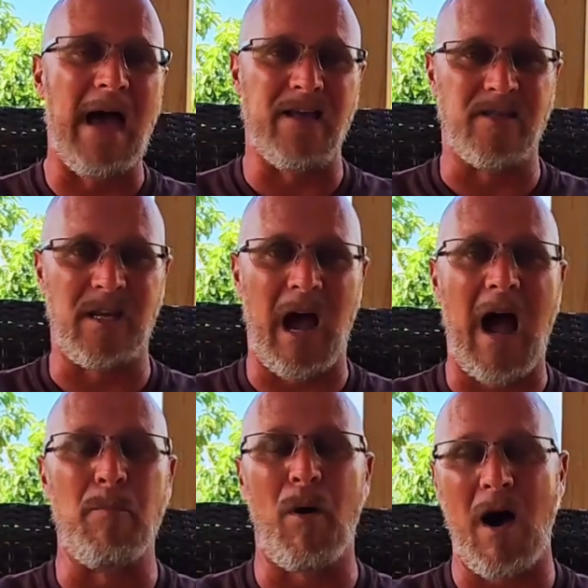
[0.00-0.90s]
as
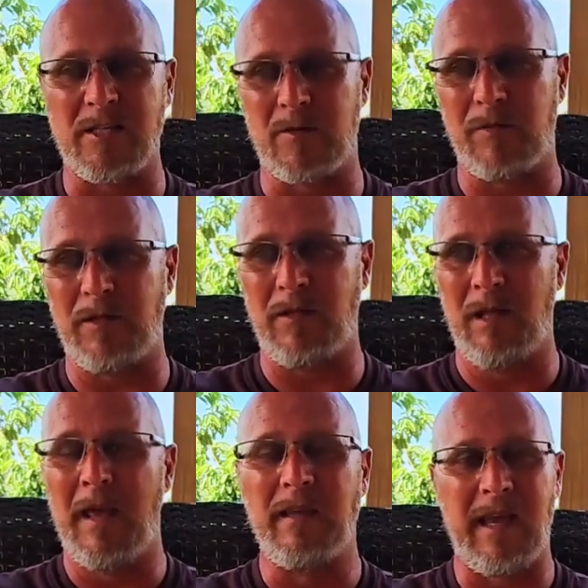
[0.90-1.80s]
I possibly
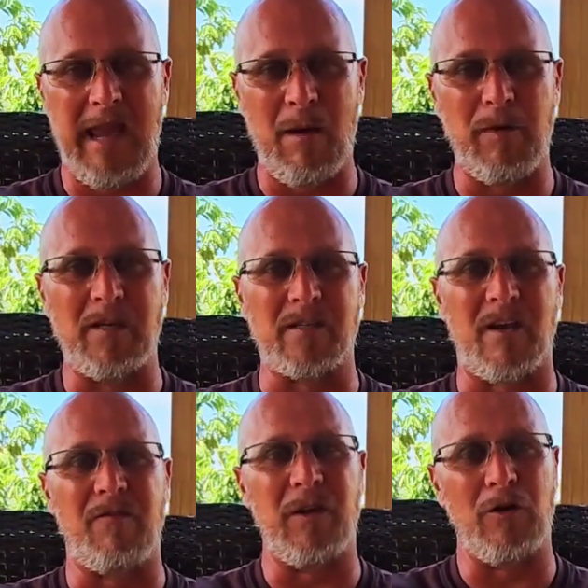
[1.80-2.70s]
can, because
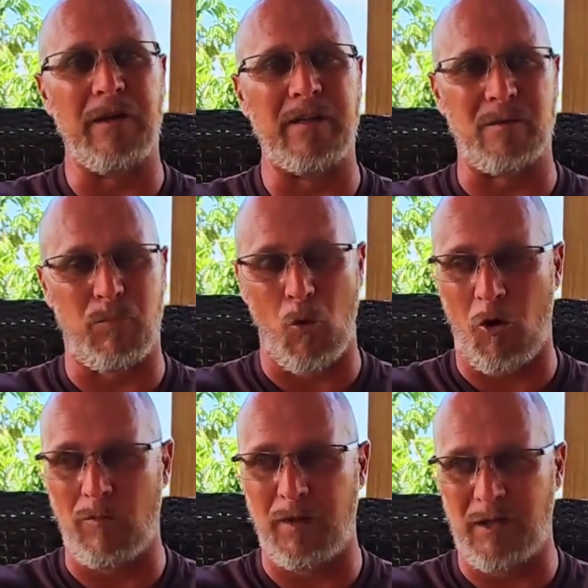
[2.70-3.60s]
I feel that it's
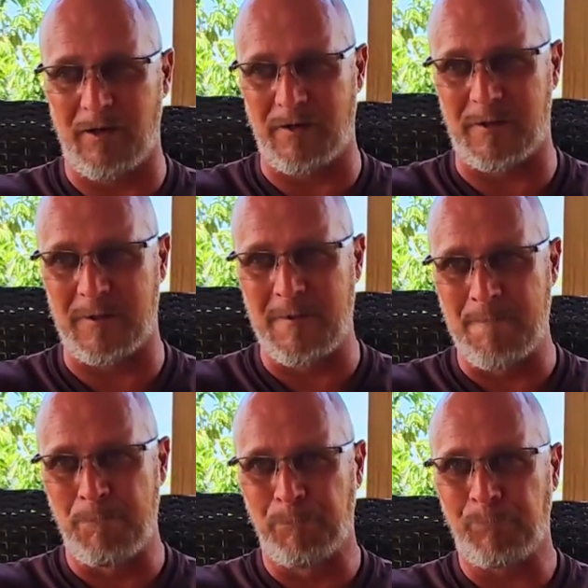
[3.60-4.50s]
important, because
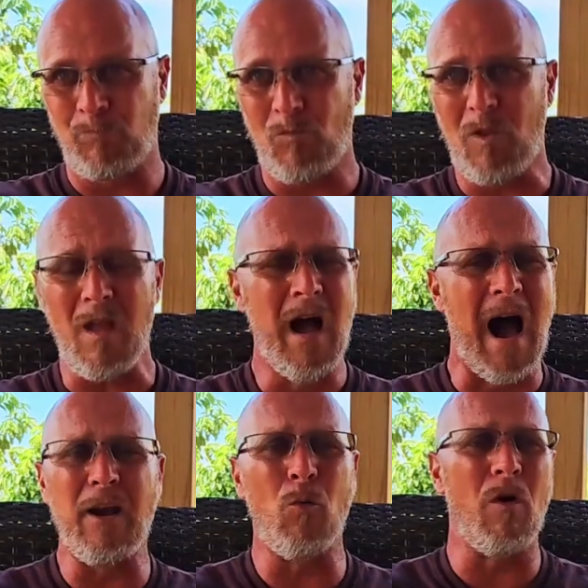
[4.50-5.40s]

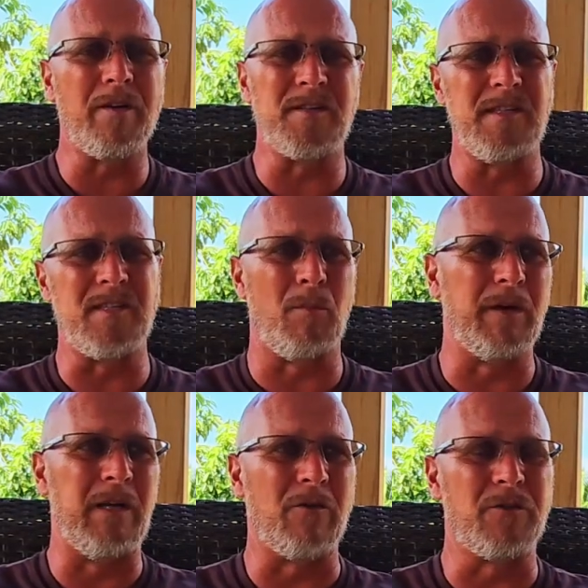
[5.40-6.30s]
I don't want to see
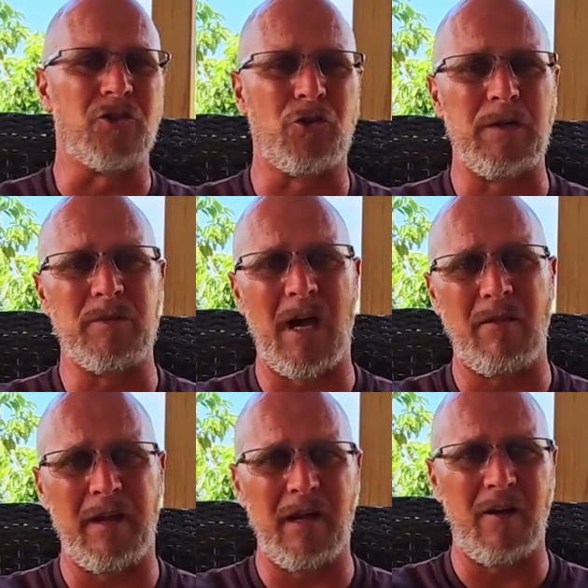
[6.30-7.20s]
somebody else's dreams
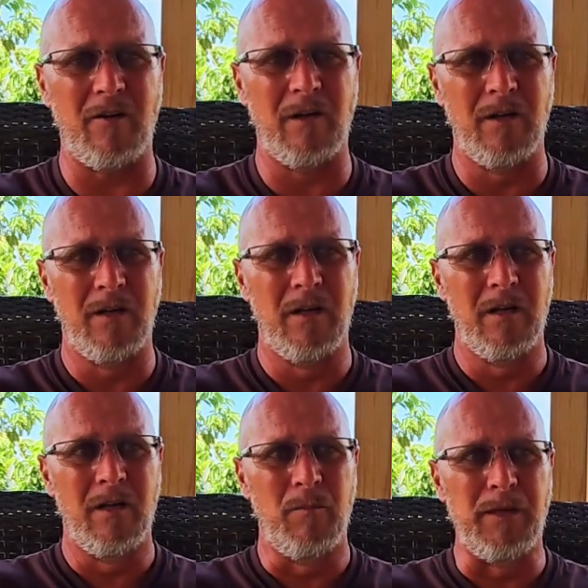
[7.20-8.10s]
out there
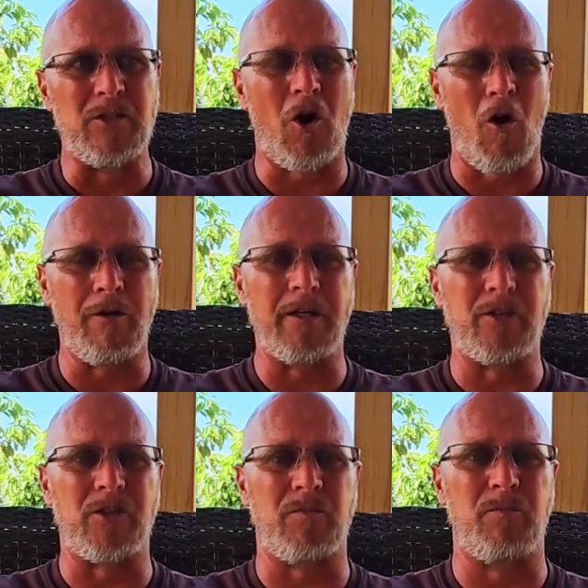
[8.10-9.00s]
be
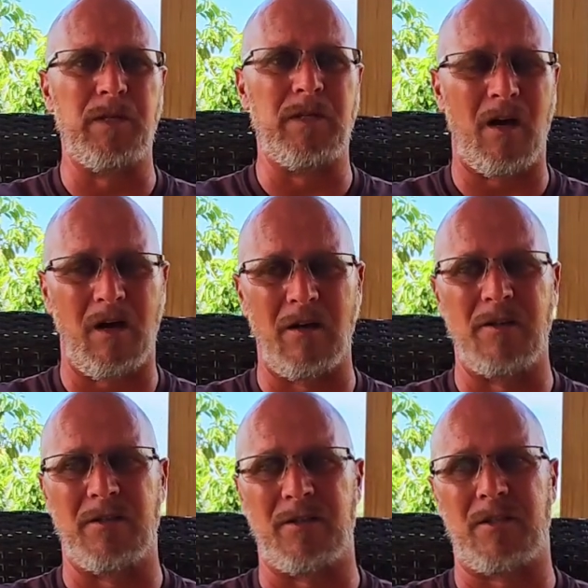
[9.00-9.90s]
tarnished
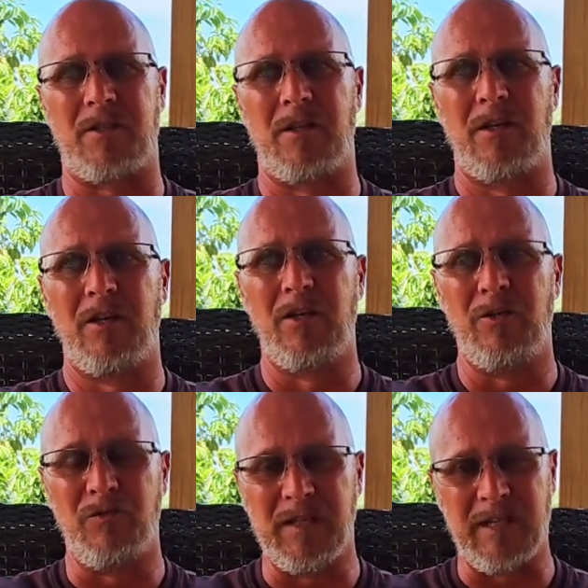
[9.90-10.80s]
because
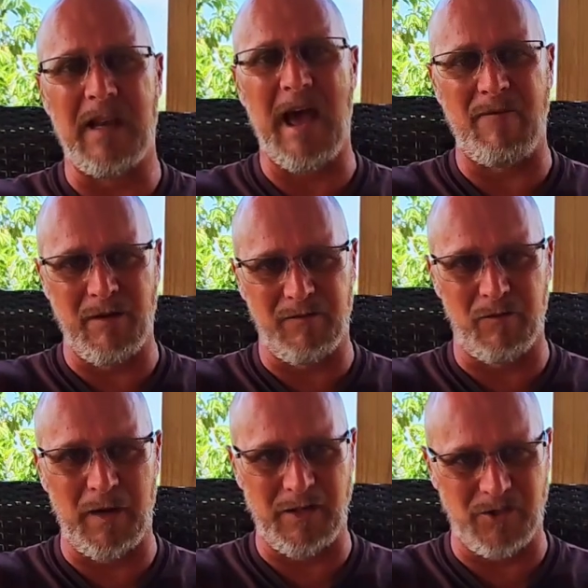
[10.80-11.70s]
you didn't have
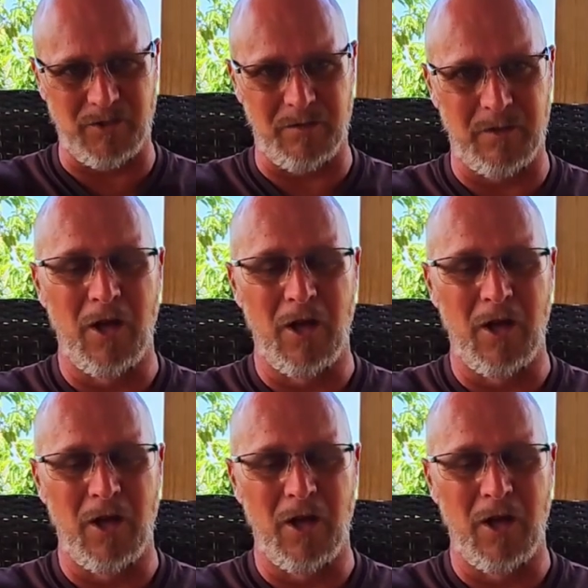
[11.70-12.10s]
information.